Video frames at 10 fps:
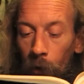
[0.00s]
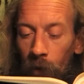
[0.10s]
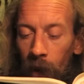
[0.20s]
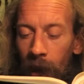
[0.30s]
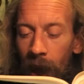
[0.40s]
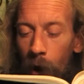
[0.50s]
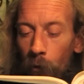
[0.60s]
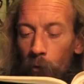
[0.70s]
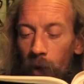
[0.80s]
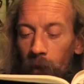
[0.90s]
You say, How
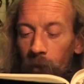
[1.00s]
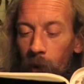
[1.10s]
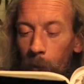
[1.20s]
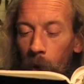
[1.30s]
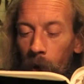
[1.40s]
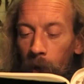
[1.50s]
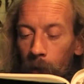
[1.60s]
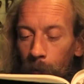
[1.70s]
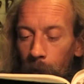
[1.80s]
rich am I!